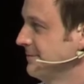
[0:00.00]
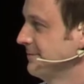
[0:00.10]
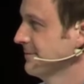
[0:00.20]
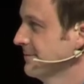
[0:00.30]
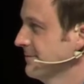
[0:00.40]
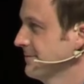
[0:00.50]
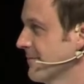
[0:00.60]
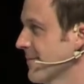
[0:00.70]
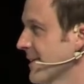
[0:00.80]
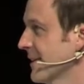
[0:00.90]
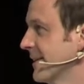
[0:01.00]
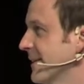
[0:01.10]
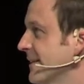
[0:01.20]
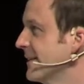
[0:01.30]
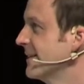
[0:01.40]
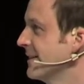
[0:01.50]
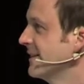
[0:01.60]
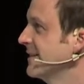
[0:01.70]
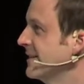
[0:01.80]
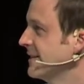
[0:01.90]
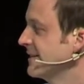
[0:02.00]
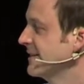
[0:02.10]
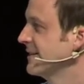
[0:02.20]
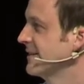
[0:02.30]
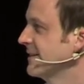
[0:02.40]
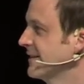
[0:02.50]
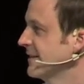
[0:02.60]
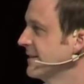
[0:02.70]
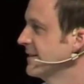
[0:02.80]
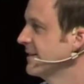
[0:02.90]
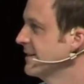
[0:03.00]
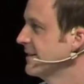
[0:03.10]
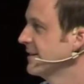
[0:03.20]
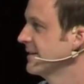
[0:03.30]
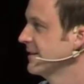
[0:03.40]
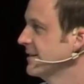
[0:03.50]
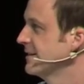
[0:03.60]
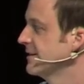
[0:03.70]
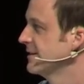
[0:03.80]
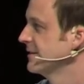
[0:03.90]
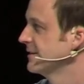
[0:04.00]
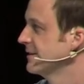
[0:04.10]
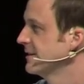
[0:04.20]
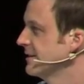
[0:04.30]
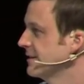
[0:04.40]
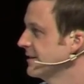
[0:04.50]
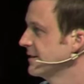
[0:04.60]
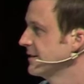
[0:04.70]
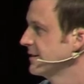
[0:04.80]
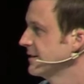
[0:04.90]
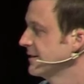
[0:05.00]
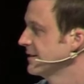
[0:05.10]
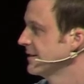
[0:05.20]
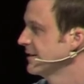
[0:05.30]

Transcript: one thing I do want to ask you now, given, given talking about value just briefly uh, for a second, is uh,